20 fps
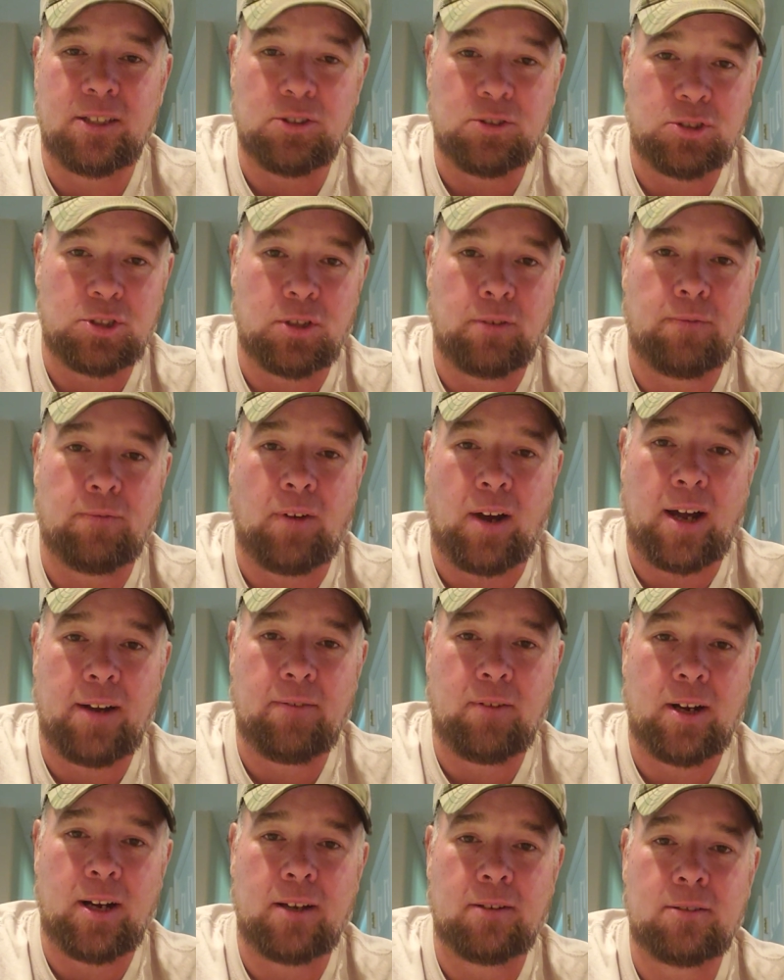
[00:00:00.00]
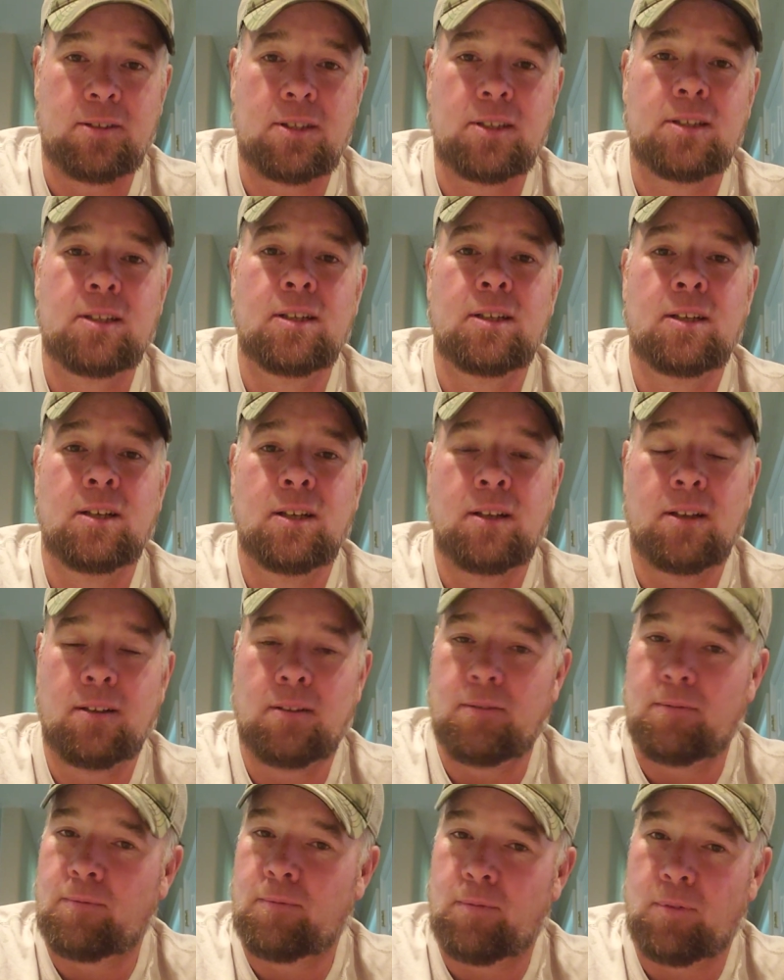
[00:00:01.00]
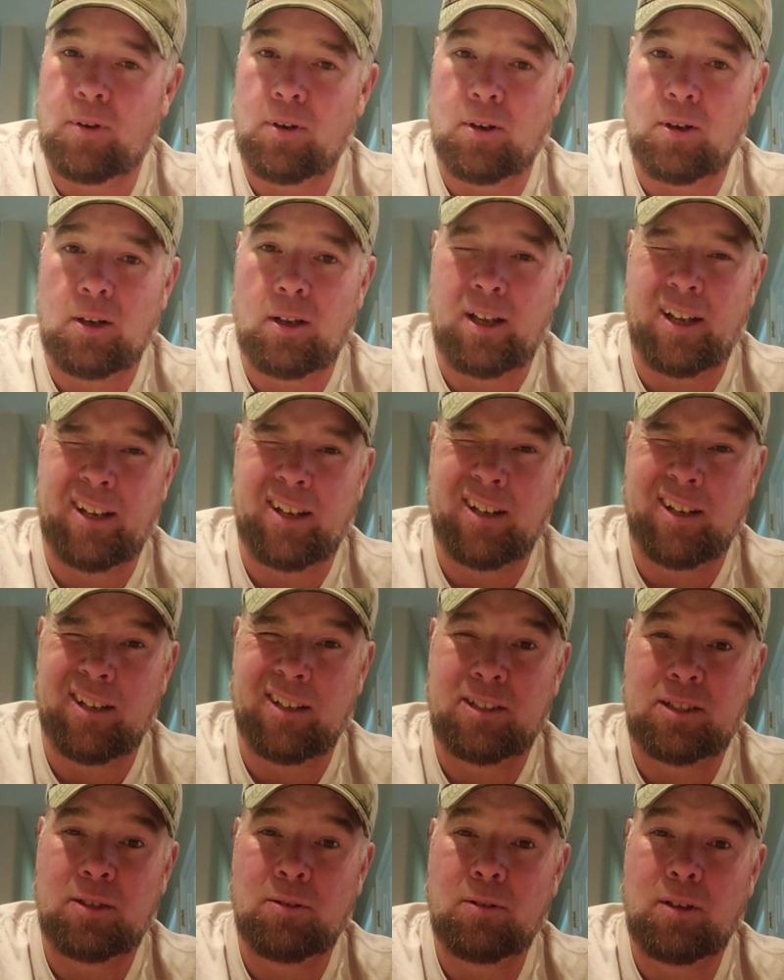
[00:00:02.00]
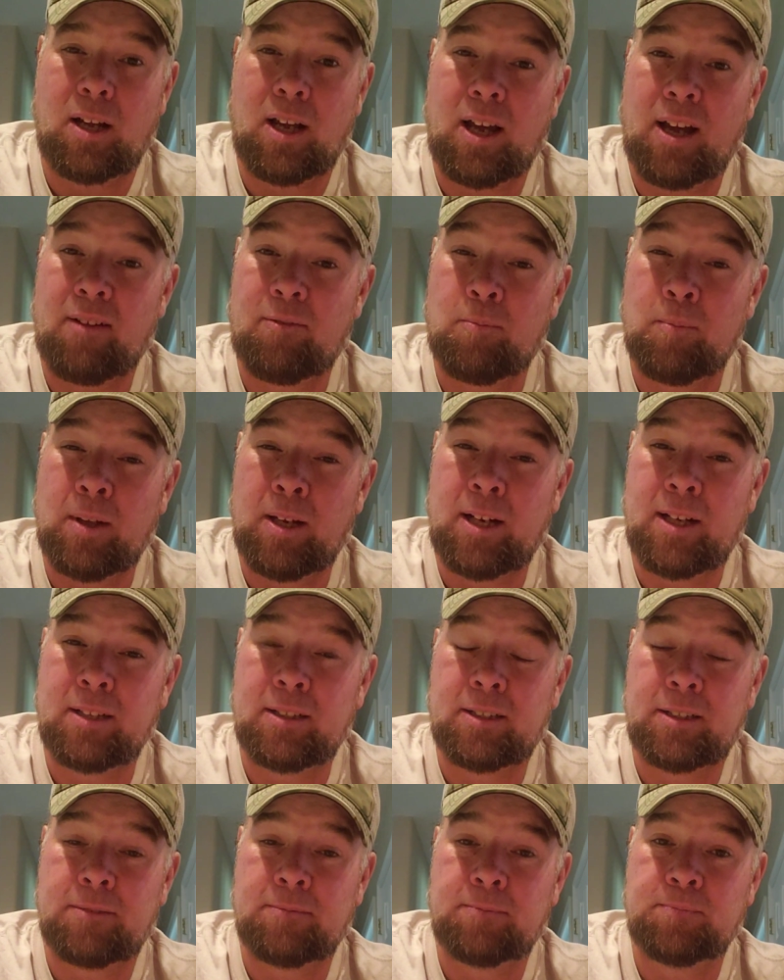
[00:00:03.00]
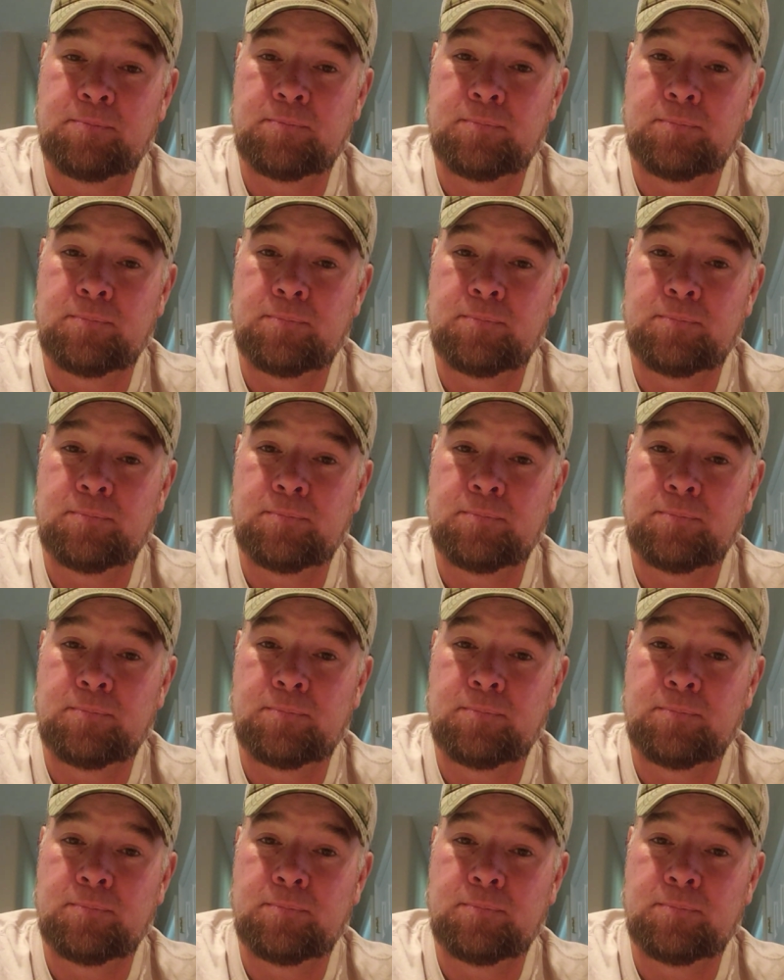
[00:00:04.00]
You'll shoot 5 rounds for like 2.5 minutes,